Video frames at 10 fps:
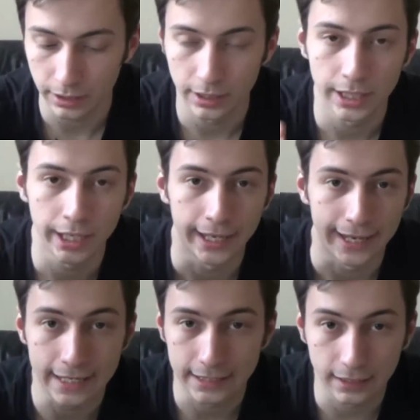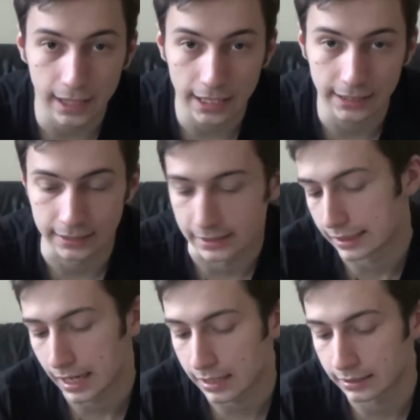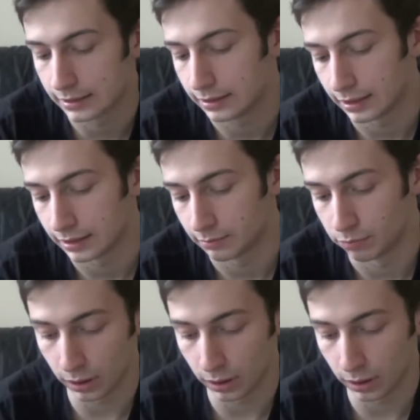Intellect and science is blue.